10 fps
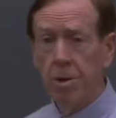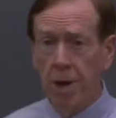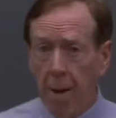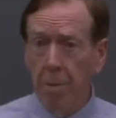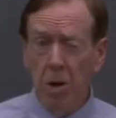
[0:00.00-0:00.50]
are
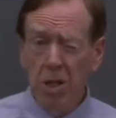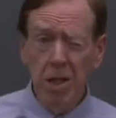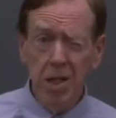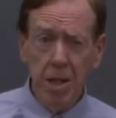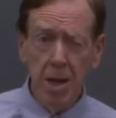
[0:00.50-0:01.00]

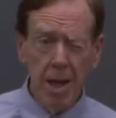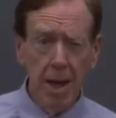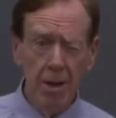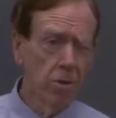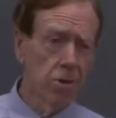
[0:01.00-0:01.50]
numbers,
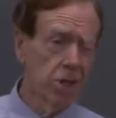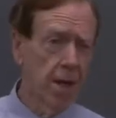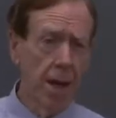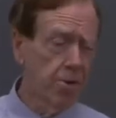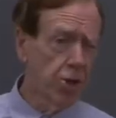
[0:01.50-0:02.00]
and you'll
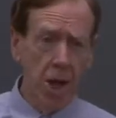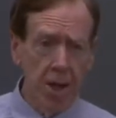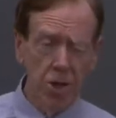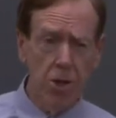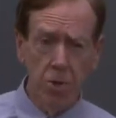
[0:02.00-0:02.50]
see I'll
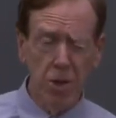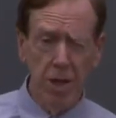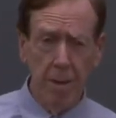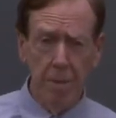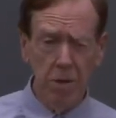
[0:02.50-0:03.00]
change those
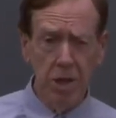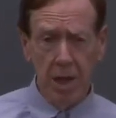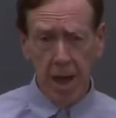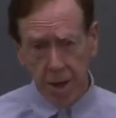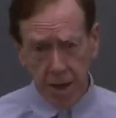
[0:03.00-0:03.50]
numbers
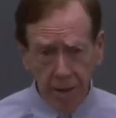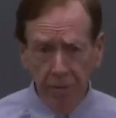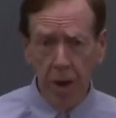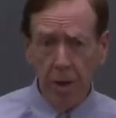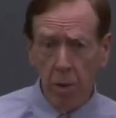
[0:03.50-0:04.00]
to get
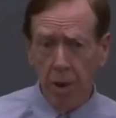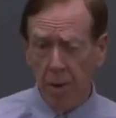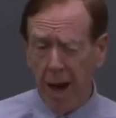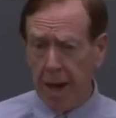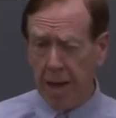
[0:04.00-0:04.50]
different
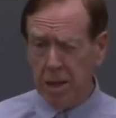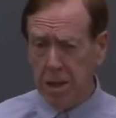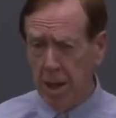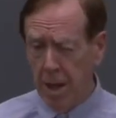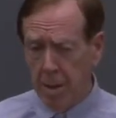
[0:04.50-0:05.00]
quadratics.
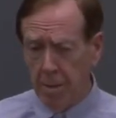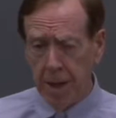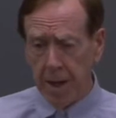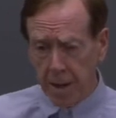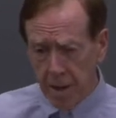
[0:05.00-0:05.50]

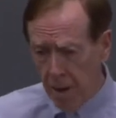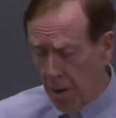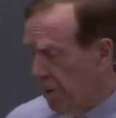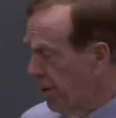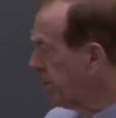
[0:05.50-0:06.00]
But
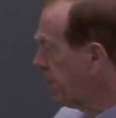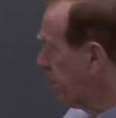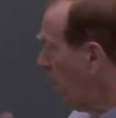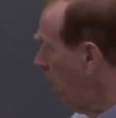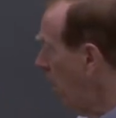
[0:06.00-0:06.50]
this
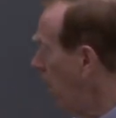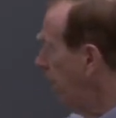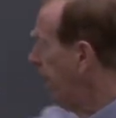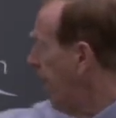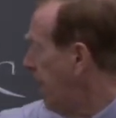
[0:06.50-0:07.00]
is the
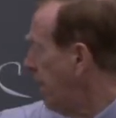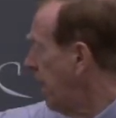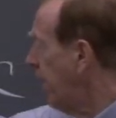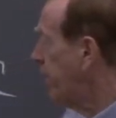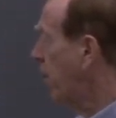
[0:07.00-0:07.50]
whole
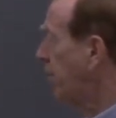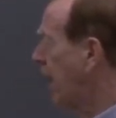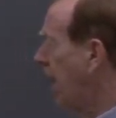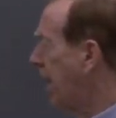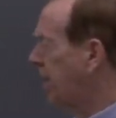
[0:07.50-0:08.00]
family of
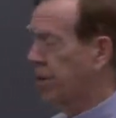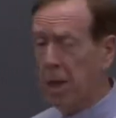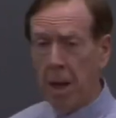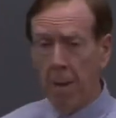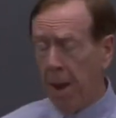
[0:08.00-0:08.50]
quadratics,
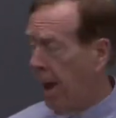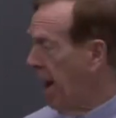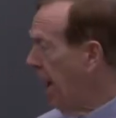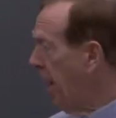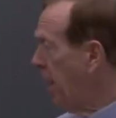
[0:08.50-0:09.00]

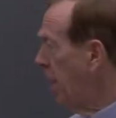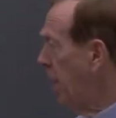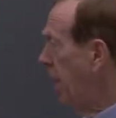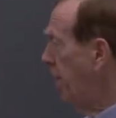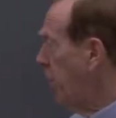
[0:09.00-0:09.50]
and
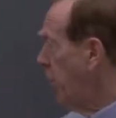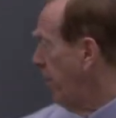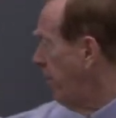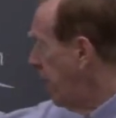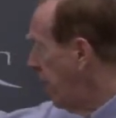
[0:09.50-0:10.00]
if you
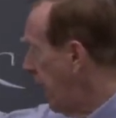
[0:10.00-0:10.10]
give me an